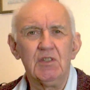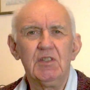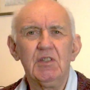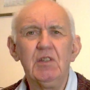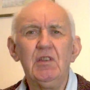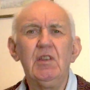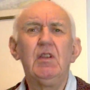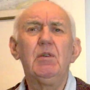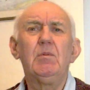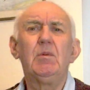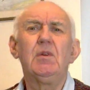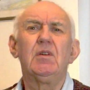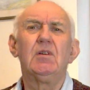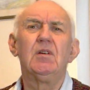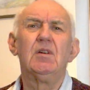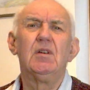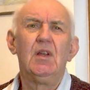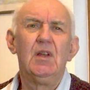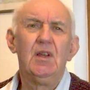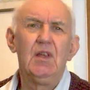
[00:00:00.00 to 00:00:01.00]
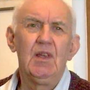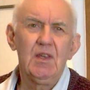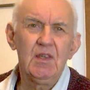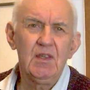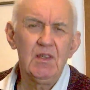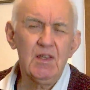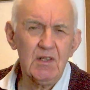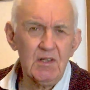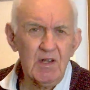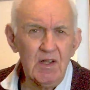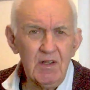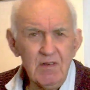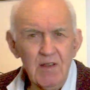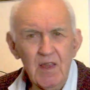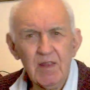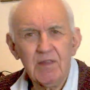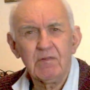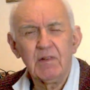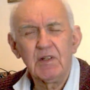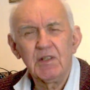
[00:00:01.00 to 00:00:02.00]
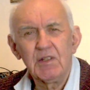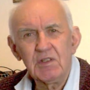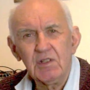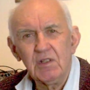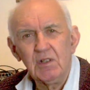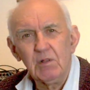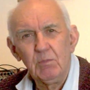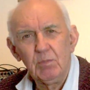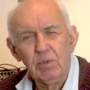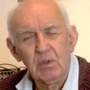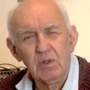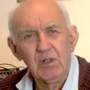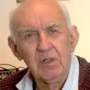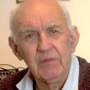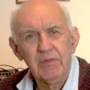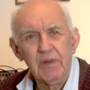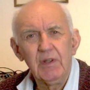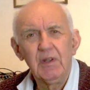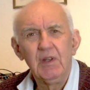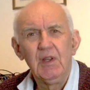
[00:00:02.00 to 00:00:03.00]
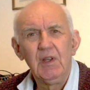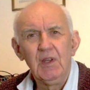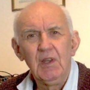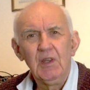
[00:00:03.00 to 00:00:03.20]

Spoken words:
So there we are, yet another example of a